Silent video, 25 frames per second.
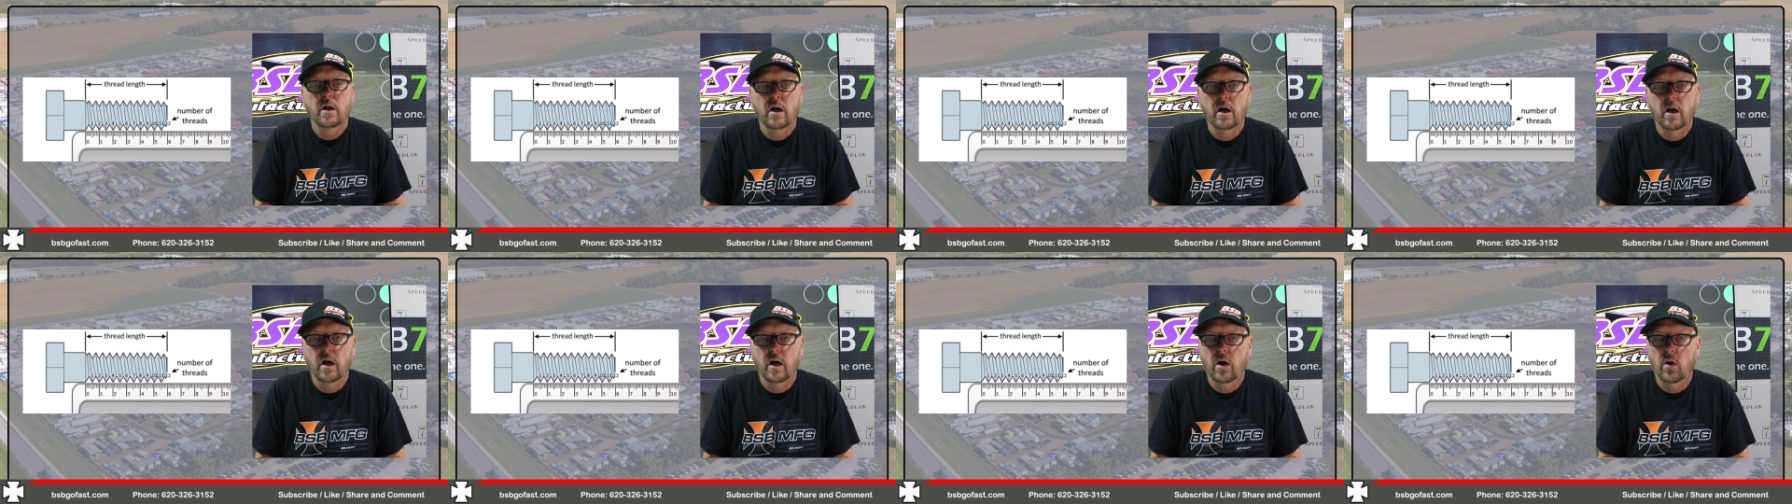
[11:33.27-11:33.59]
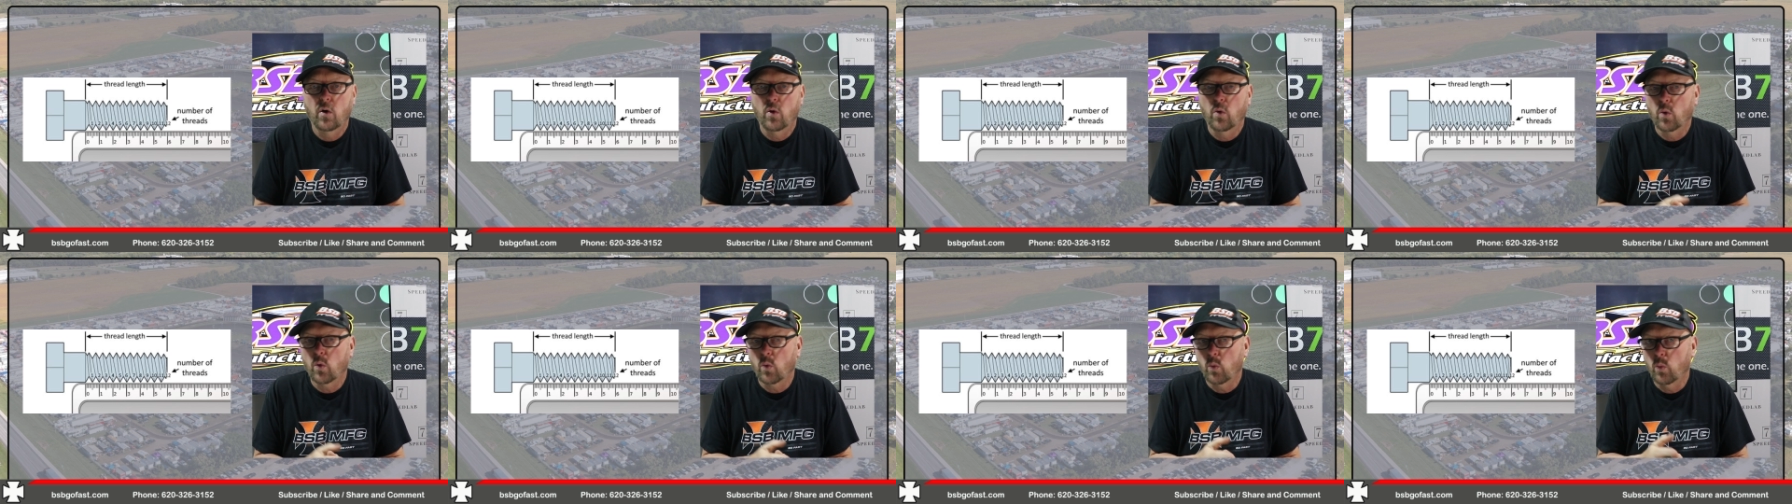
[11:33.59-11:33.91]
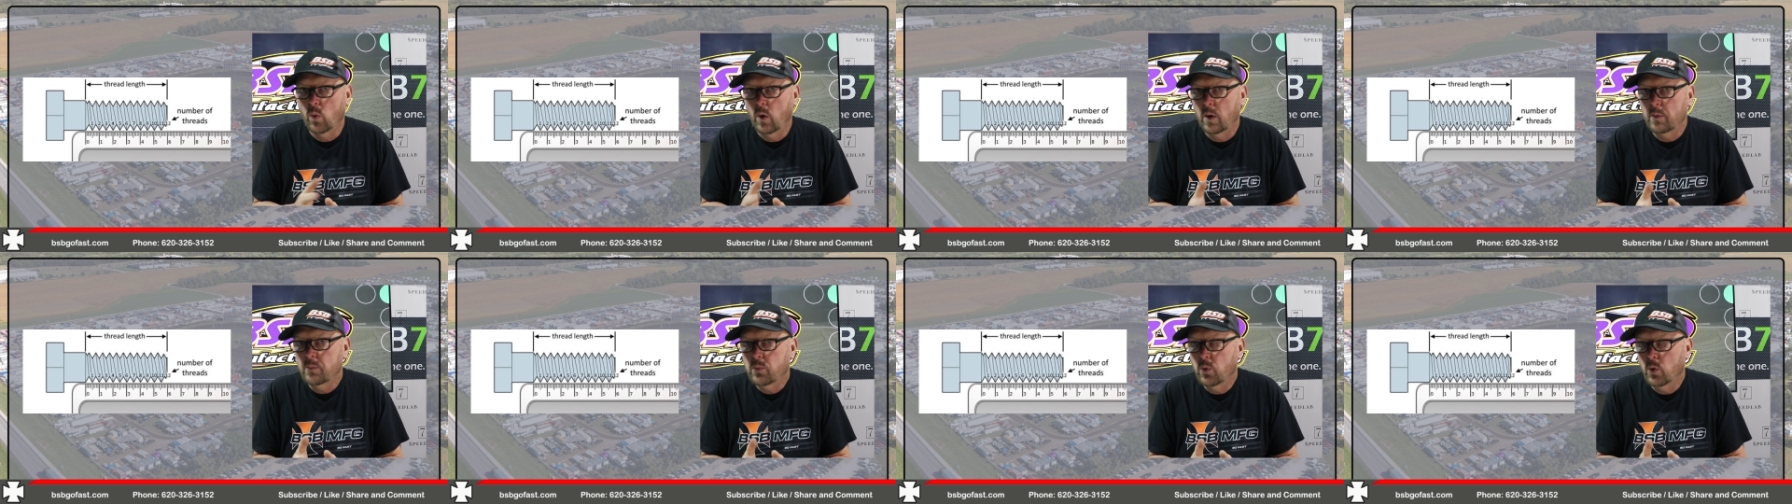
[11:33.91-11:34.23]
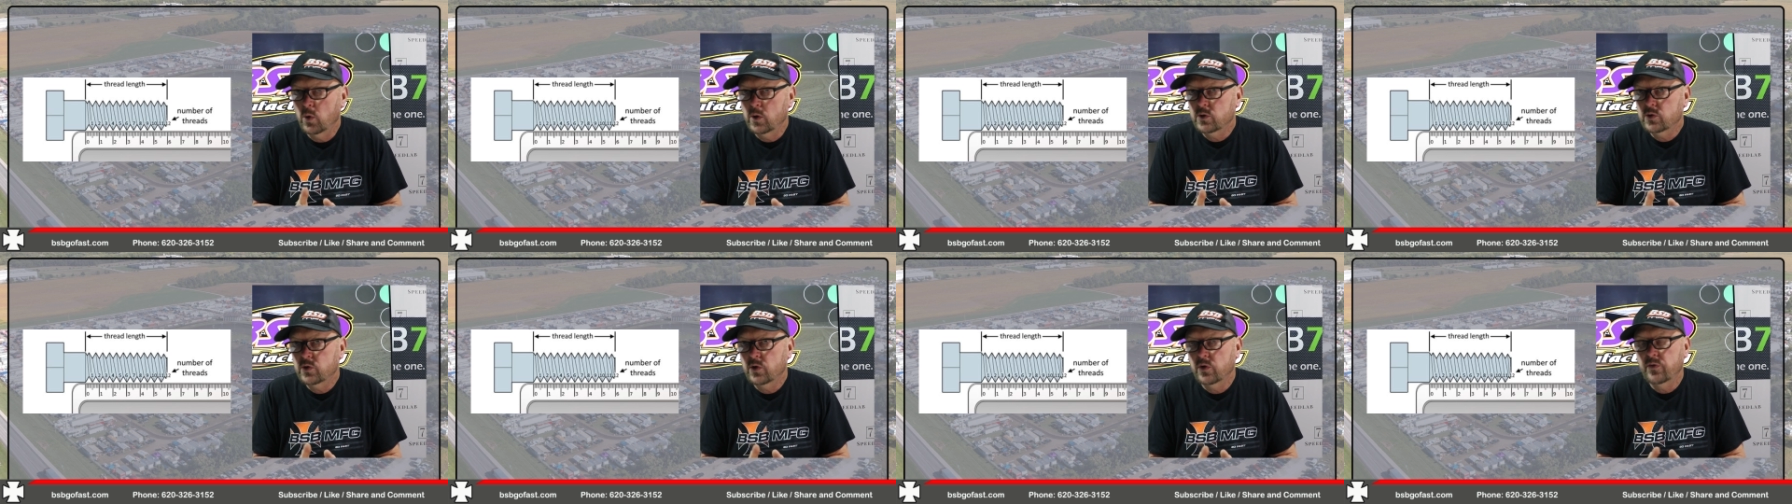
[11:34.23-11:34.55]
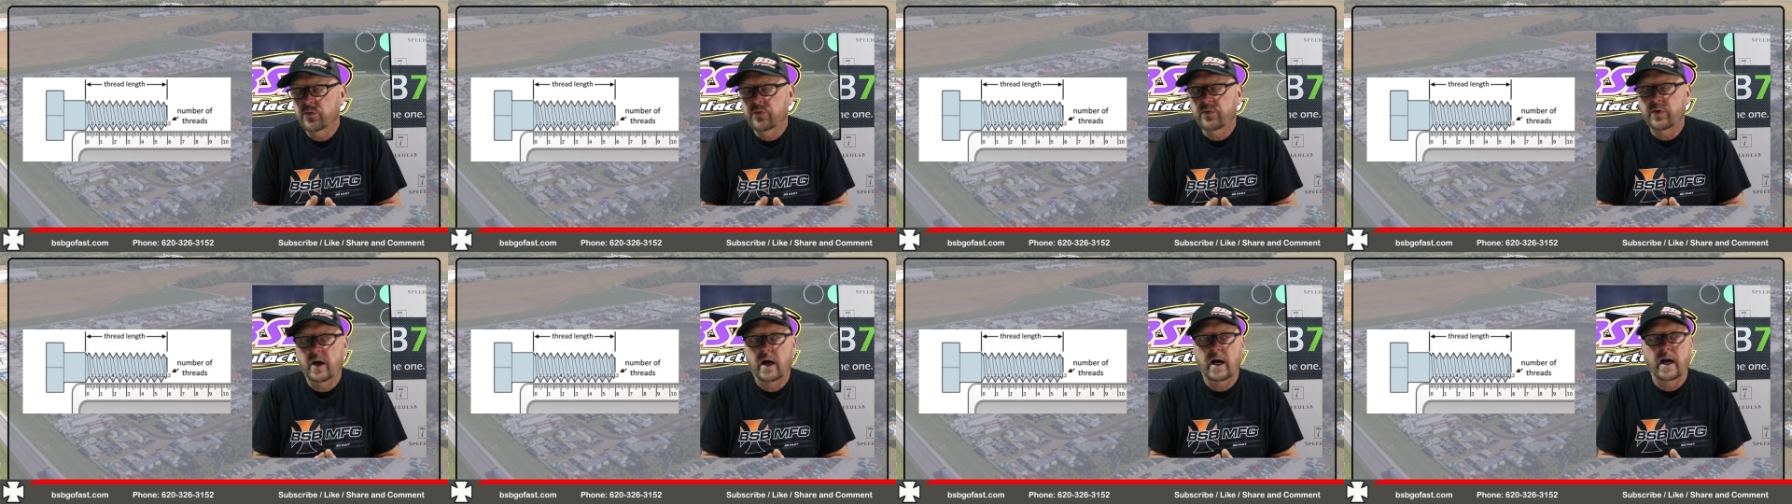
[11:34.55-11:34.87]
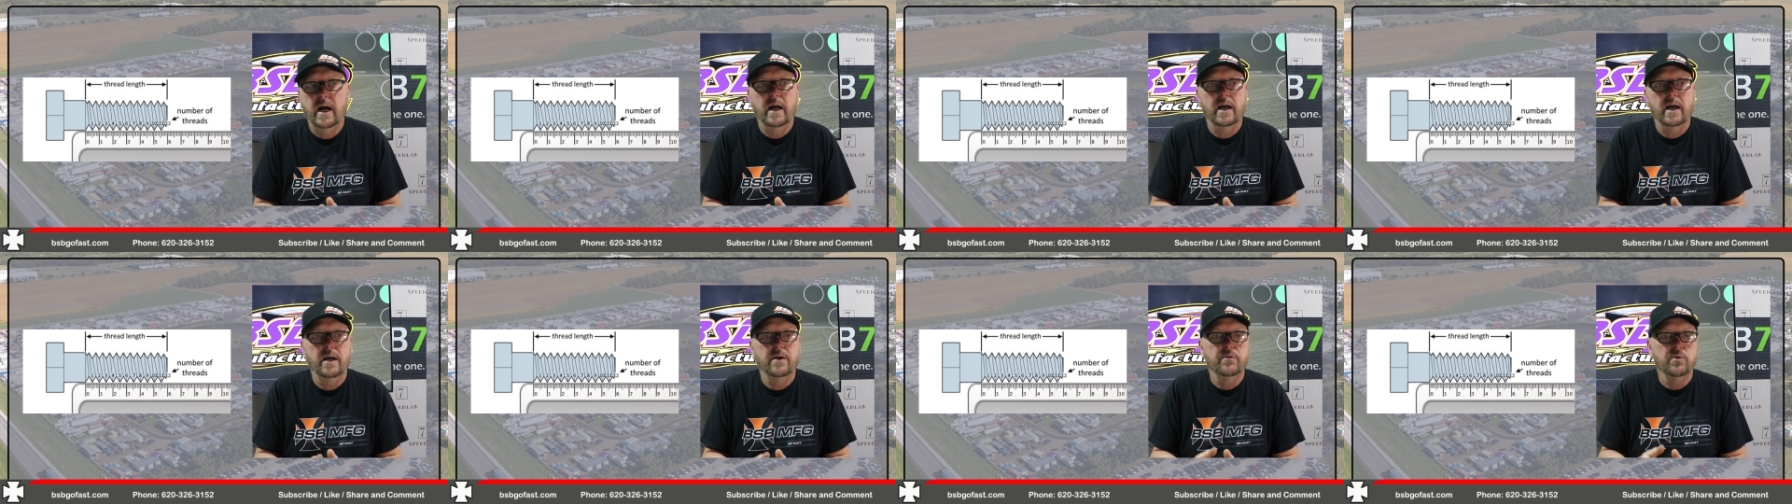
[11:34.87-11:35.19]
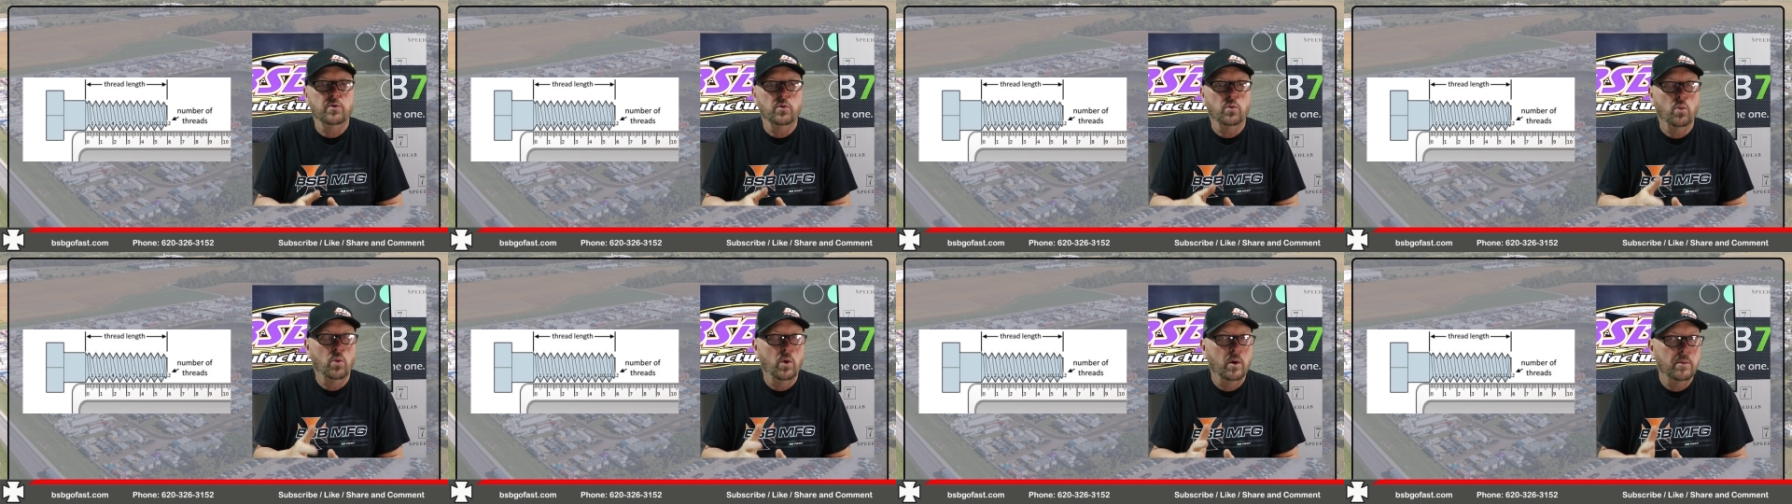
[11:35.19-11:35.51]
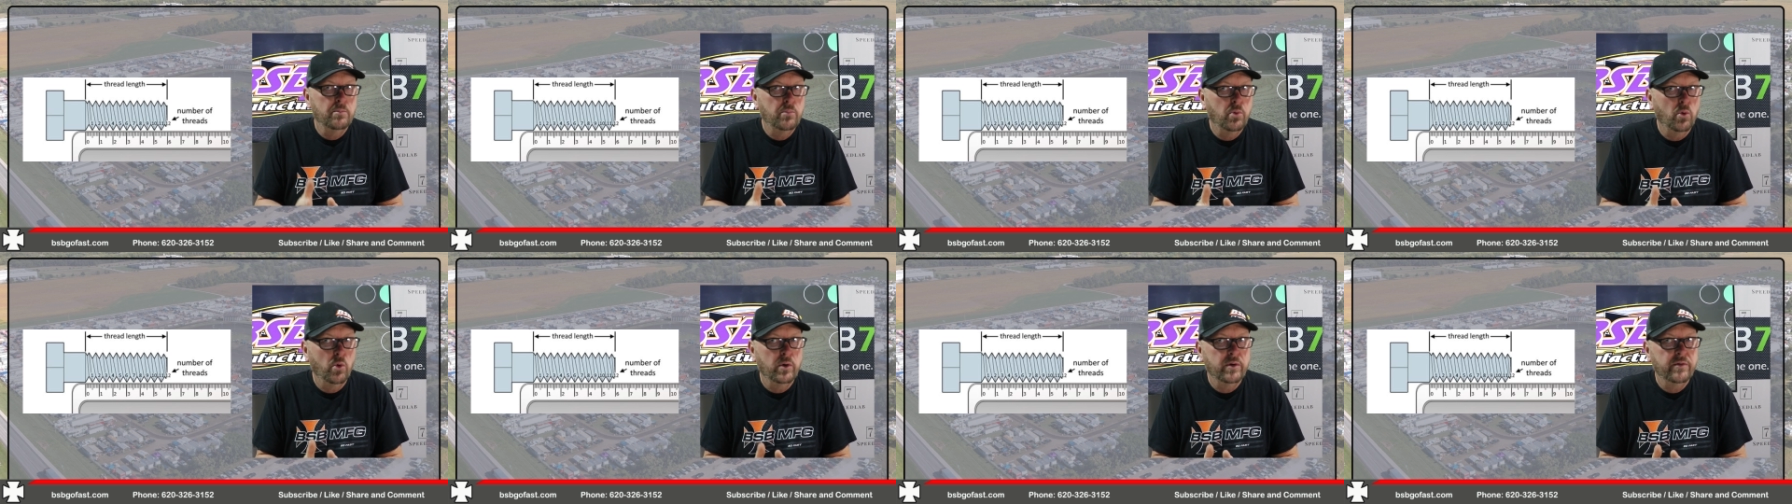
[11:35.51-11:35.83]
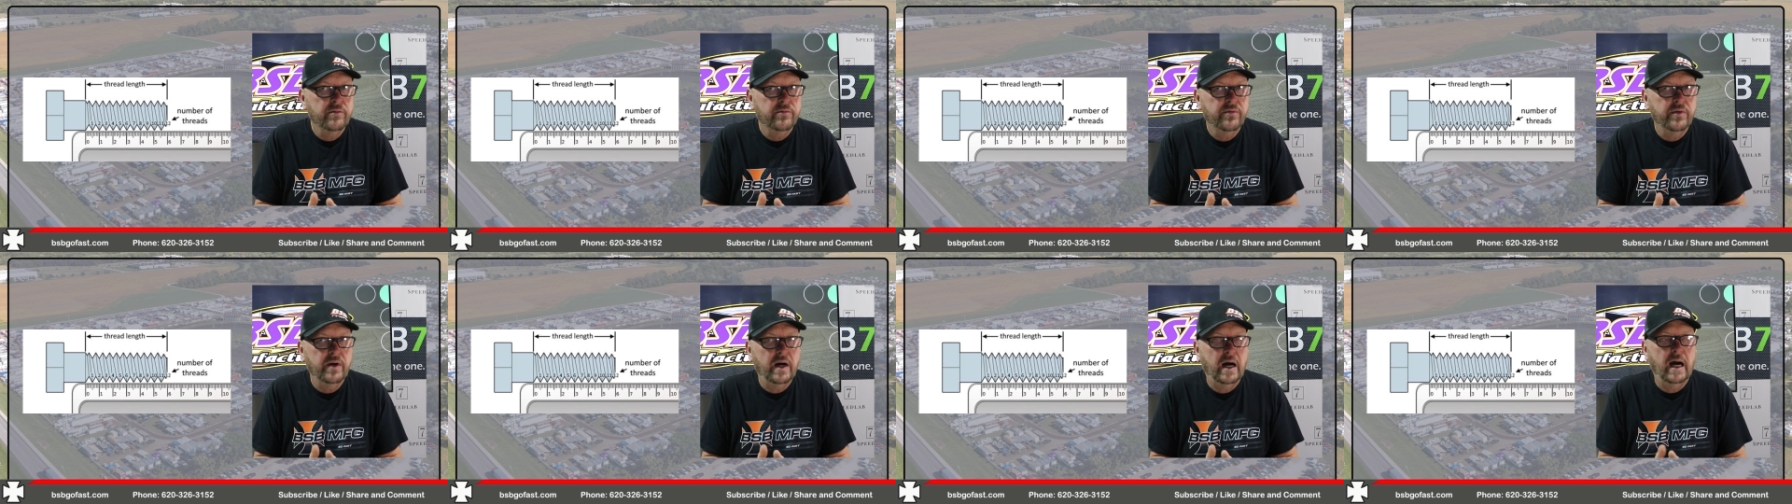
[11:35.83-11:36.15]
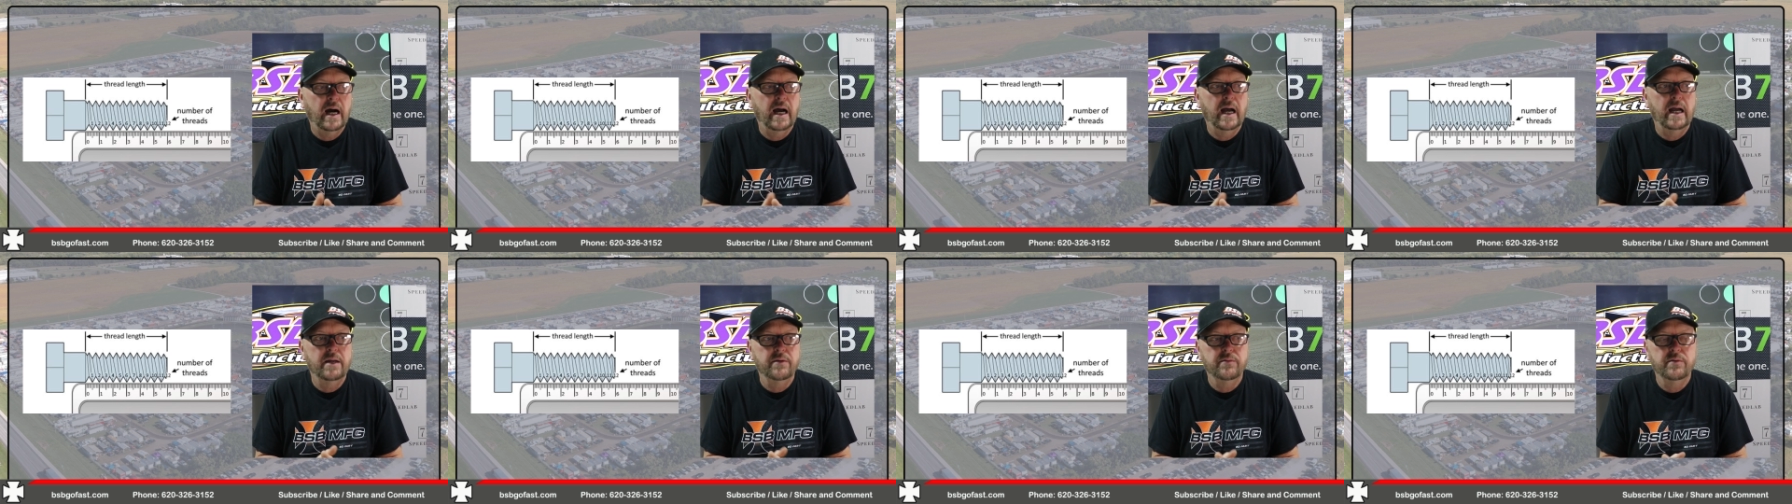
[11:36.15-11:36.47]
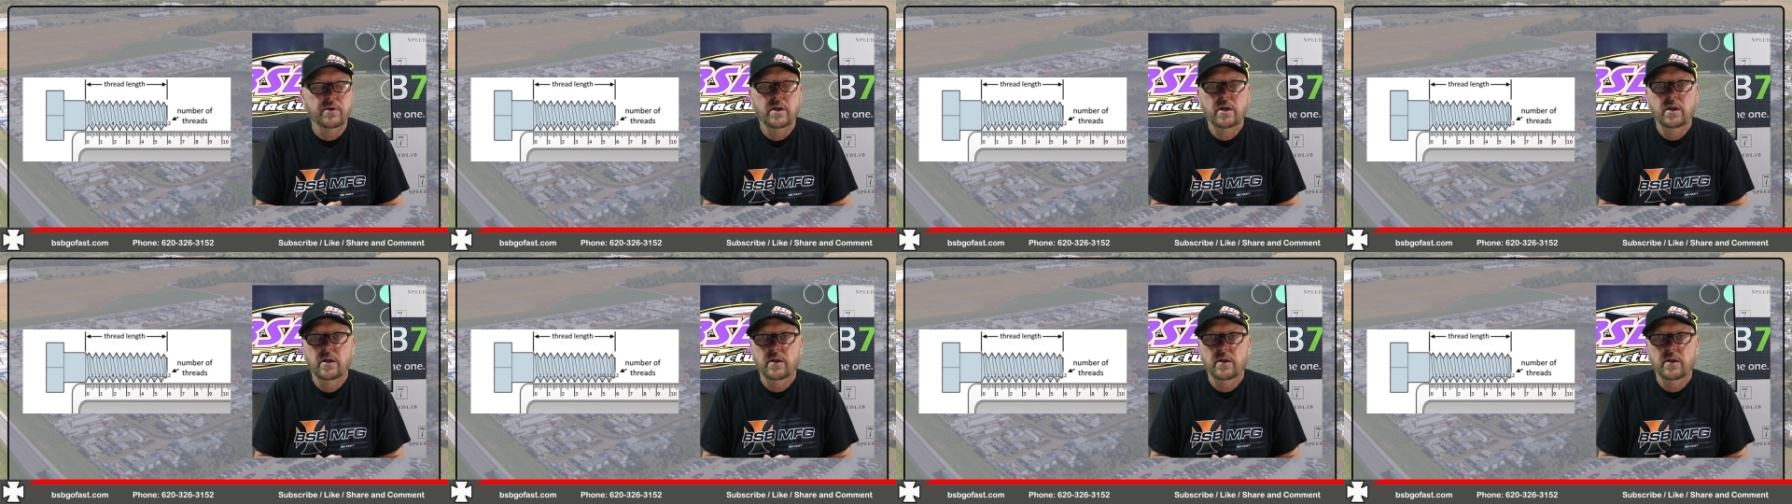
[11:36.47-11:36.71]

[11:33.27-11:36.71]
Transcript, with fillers: uh, or 1.25 or 1.5.